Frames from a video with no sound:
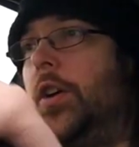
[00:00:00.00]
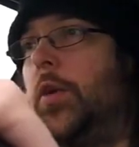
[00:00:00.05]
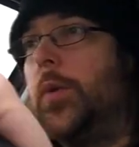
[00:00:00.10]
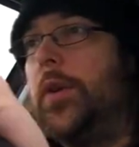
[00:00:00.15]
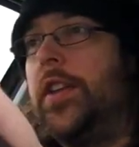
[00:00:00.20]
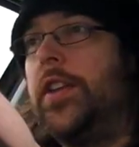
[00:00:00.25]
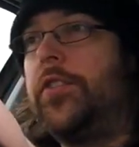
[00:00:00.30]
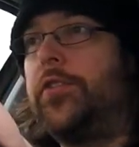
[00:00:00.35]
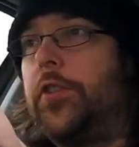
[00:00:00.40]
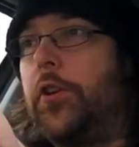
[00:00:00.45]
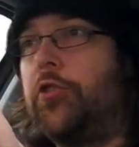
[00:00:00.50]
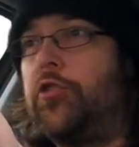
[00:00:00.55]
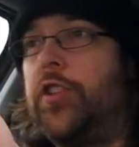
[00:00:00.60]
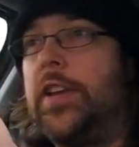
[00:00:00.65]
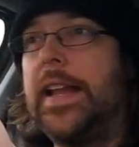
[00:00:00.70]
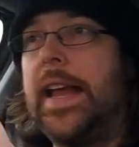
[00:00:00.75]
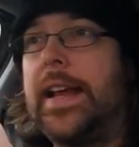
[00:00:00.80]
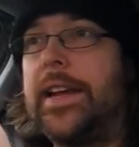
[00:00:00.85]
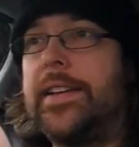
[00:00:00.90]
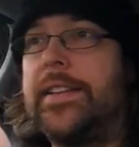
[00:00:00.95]
with its dodgy
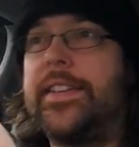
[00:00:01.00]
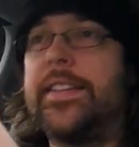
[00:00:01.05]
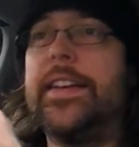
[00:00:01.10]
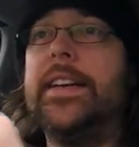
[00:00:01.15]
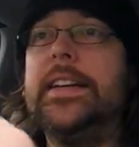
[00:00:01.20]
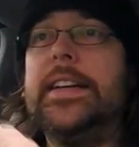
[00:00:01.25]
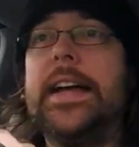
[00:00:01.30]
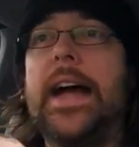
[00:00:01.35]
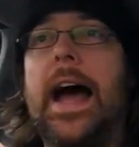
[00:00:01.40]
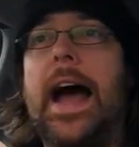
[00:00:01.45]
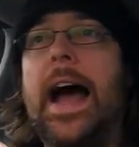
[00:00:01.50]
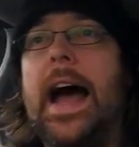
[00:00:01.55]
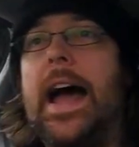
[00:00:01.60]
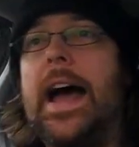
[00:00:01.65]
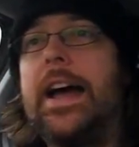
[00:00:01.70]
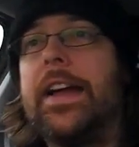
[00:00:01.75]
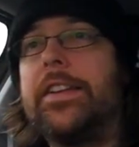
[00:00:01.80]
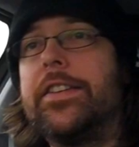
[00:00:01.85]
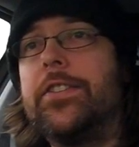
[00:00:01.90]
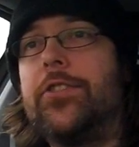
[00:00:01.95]
legs,
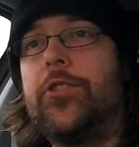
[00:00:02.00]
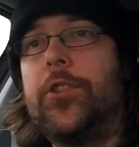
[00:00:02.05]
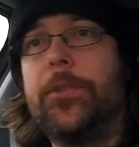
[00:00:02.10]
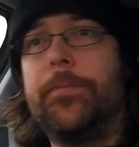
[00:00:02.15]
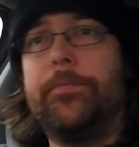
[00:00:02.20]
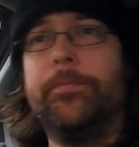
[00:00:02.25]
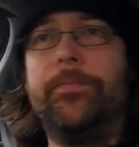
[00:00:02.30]
and